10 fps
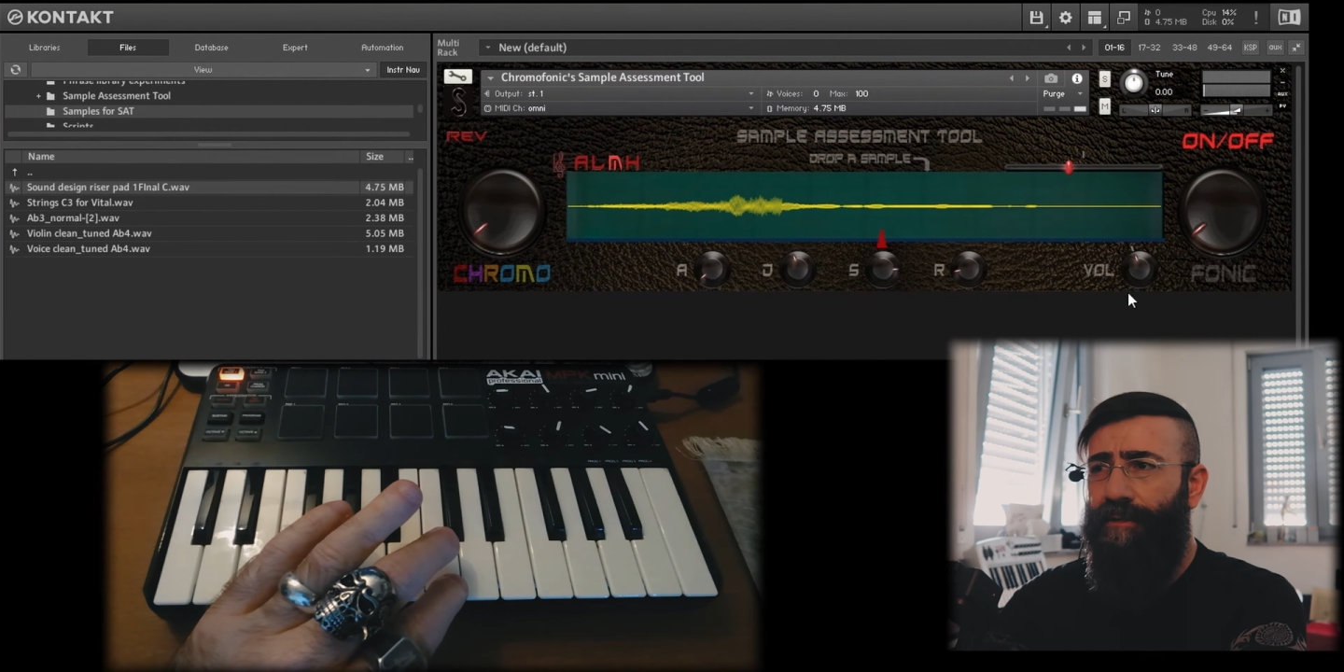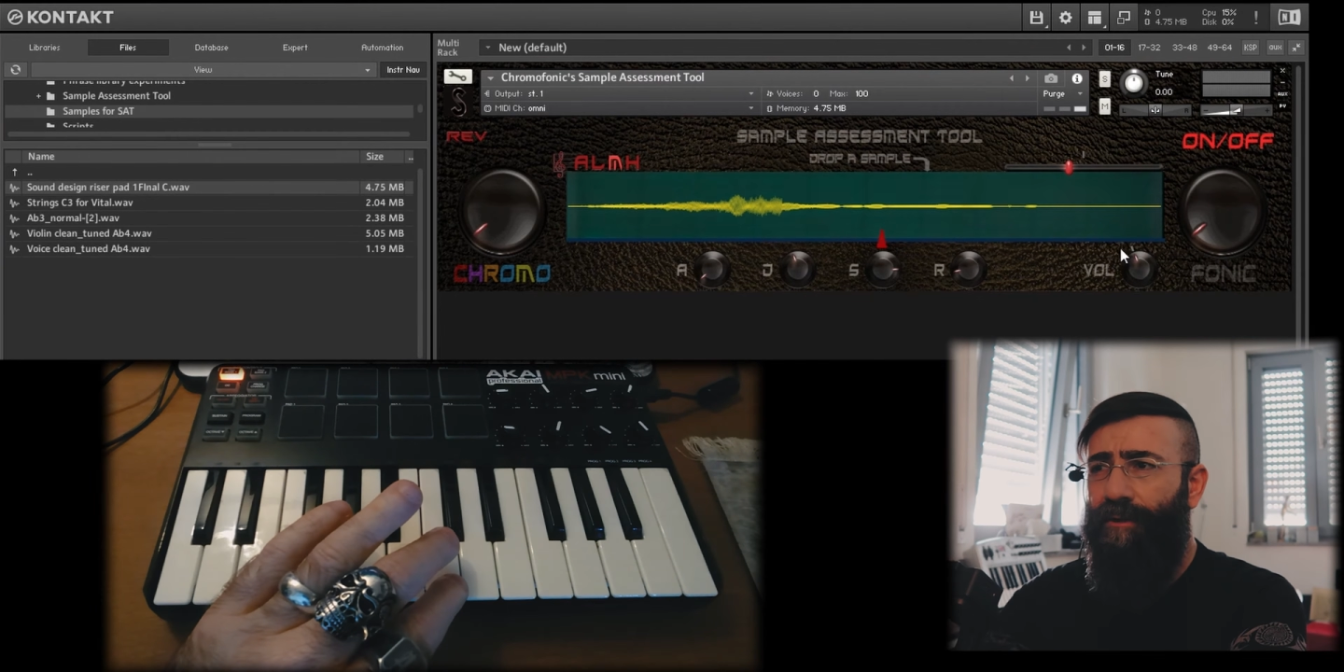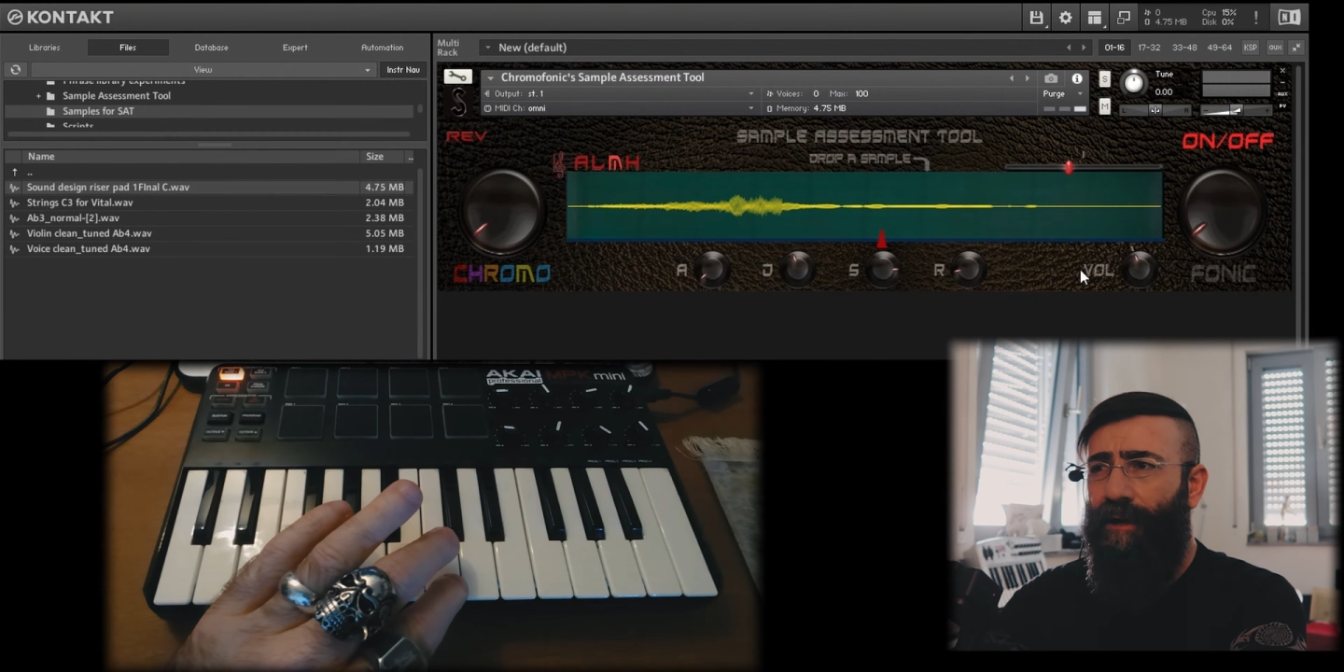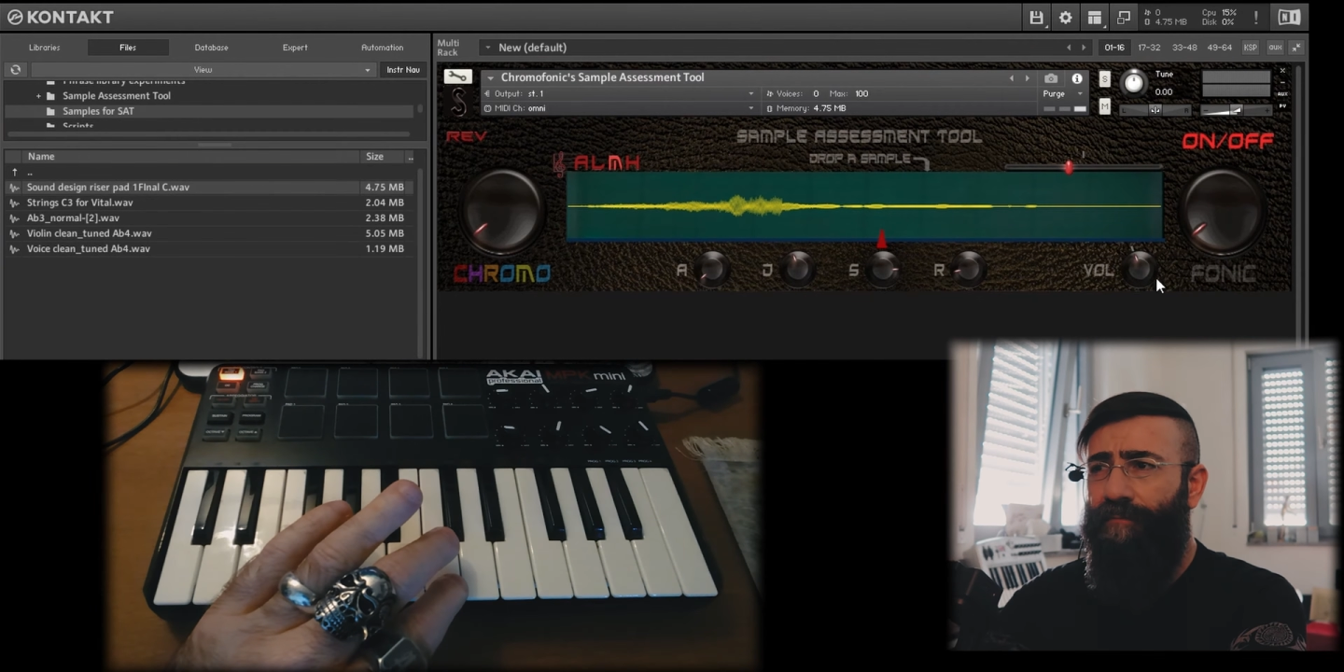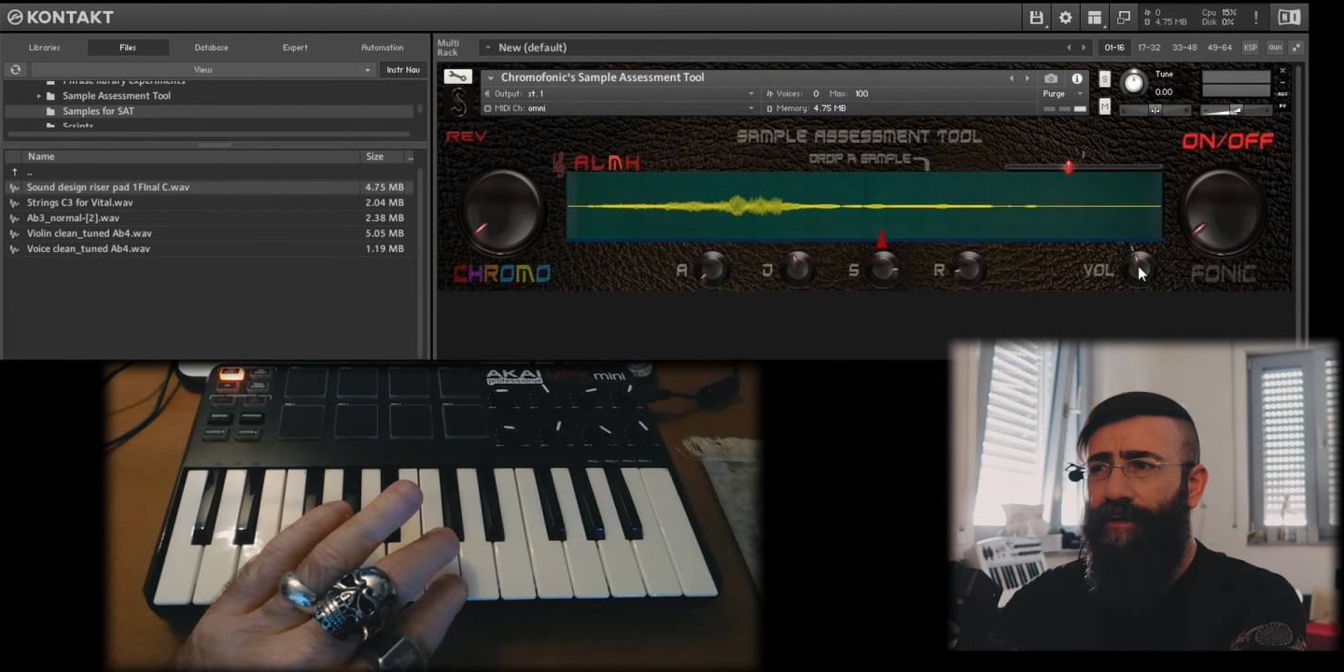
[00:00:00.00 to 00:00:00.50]
you
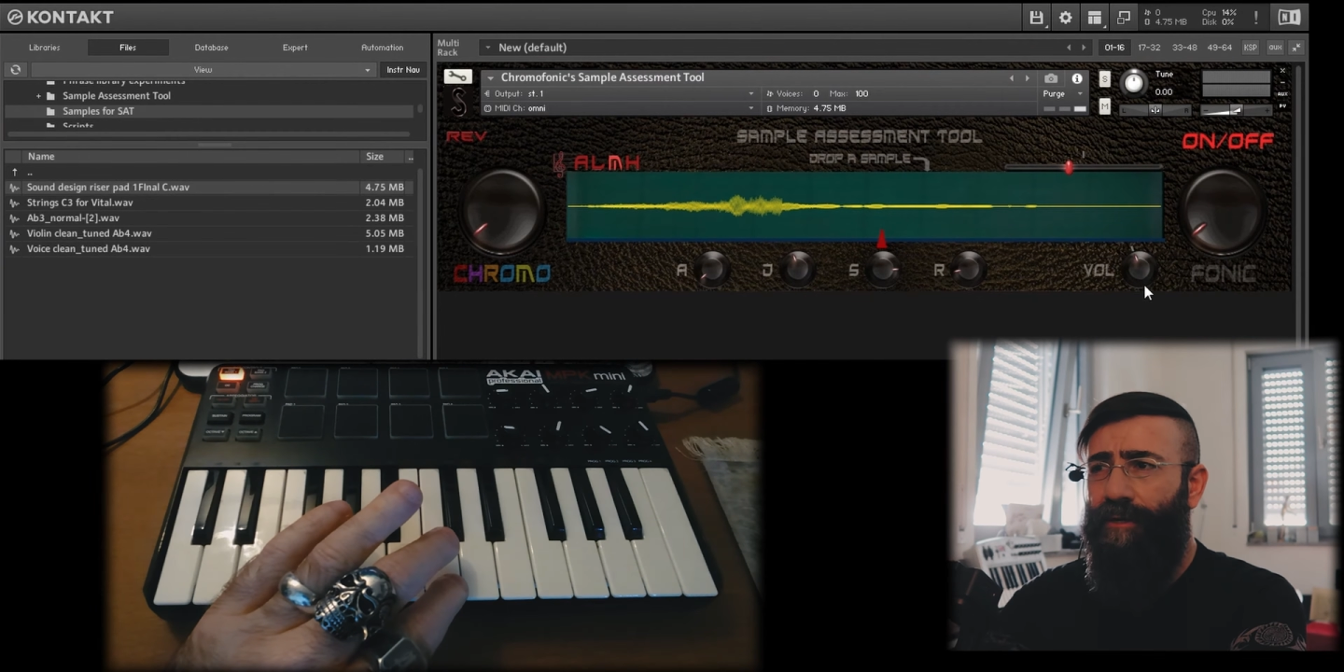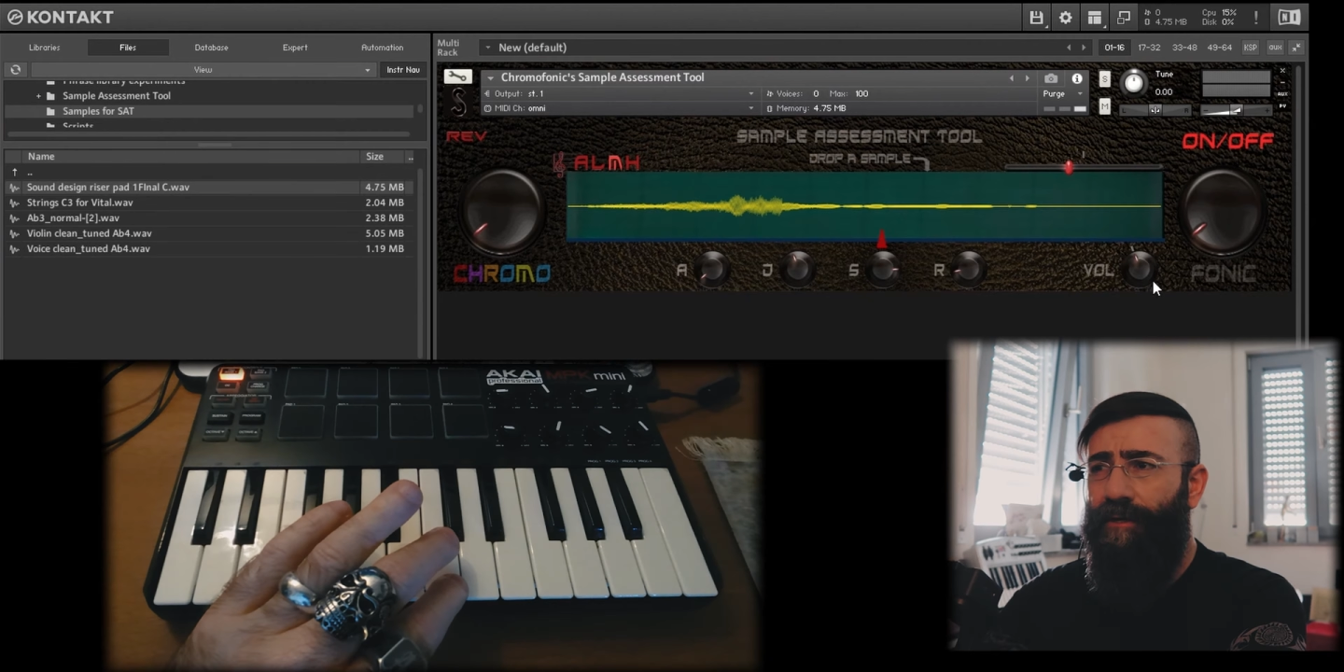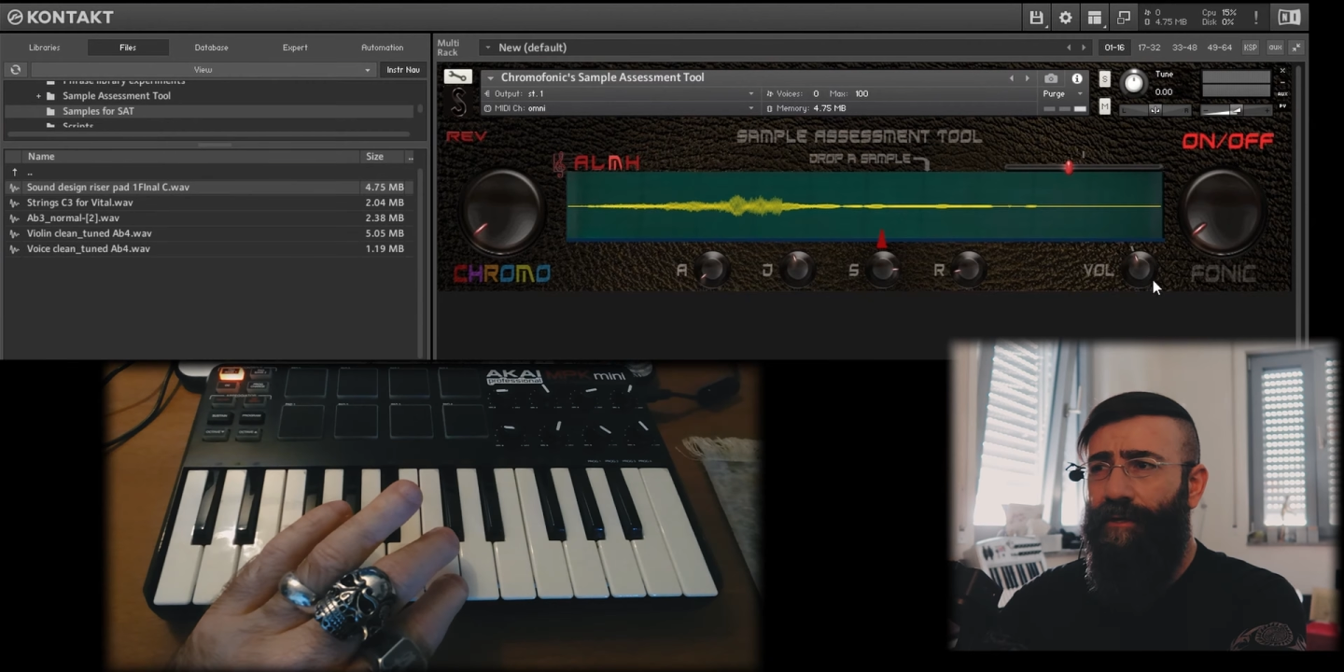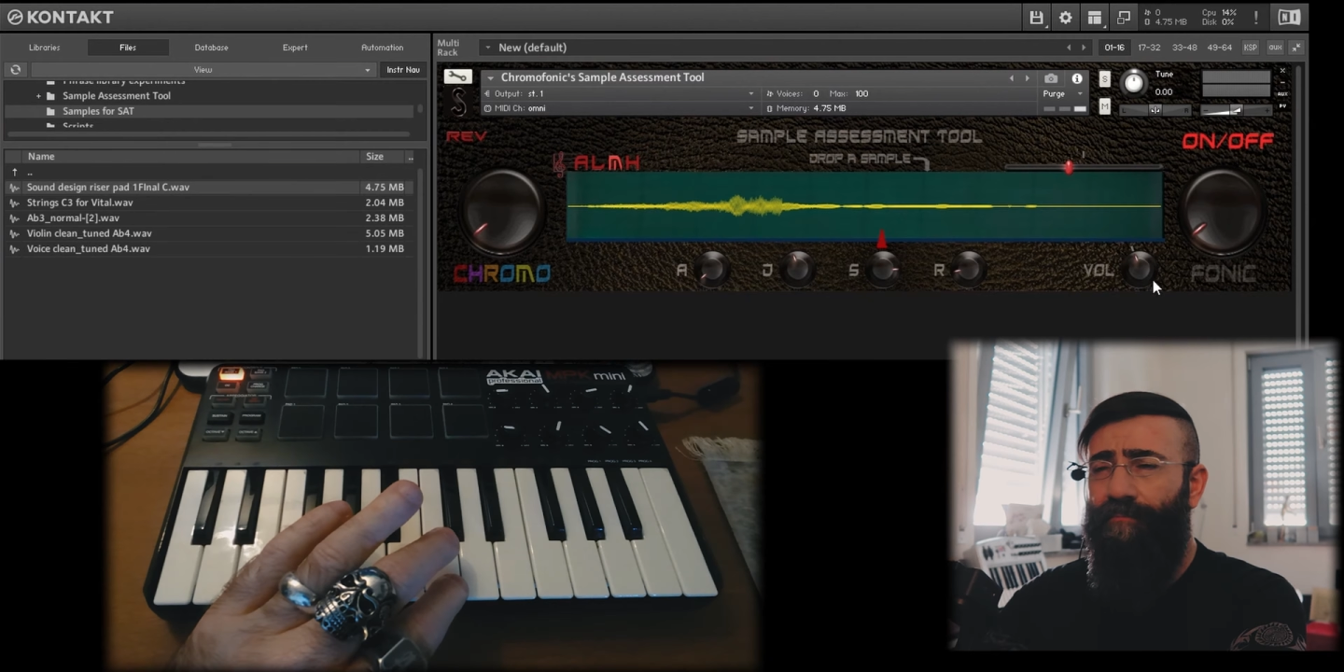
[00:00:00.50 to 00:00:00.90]
have a